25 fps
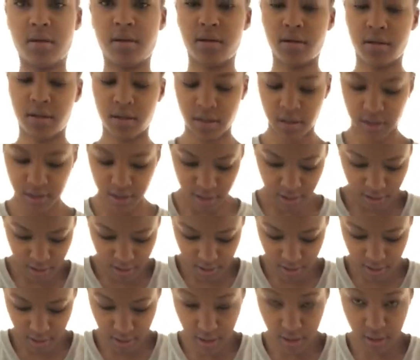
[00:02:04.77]
the name of my
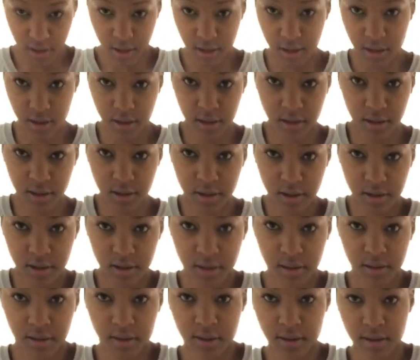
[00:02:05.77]
channel now
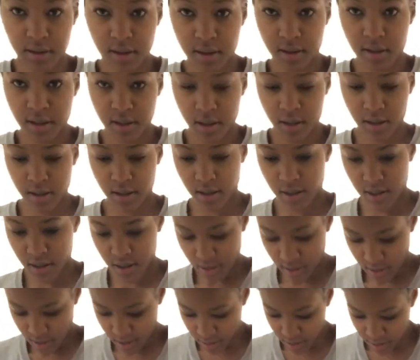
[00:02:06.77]
is The Life
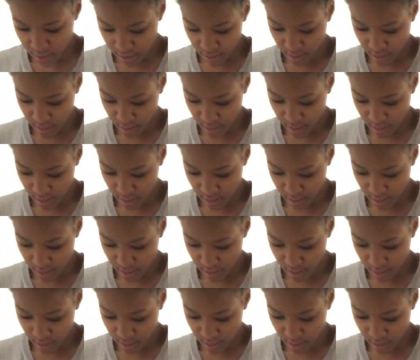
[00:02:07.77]
with Wendy